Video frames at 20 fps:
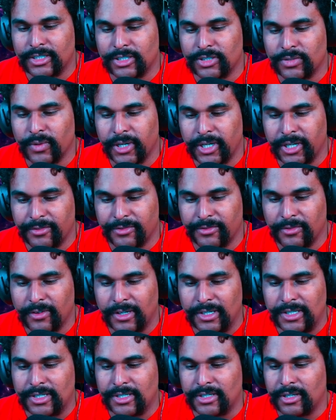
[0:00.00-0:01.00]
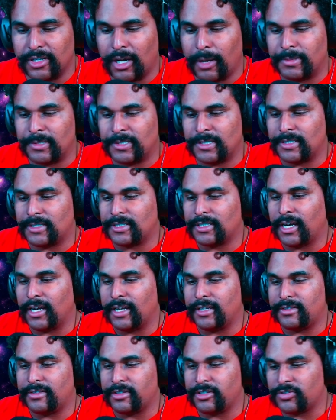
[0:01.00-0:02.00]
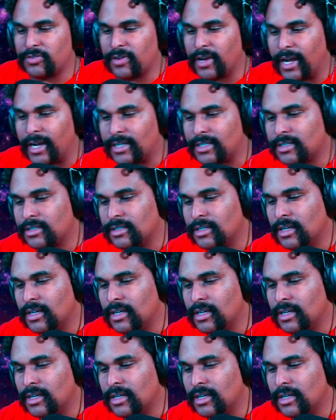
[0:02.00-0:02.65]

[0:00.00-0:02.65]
greeting friends on opposite sides of the tracks.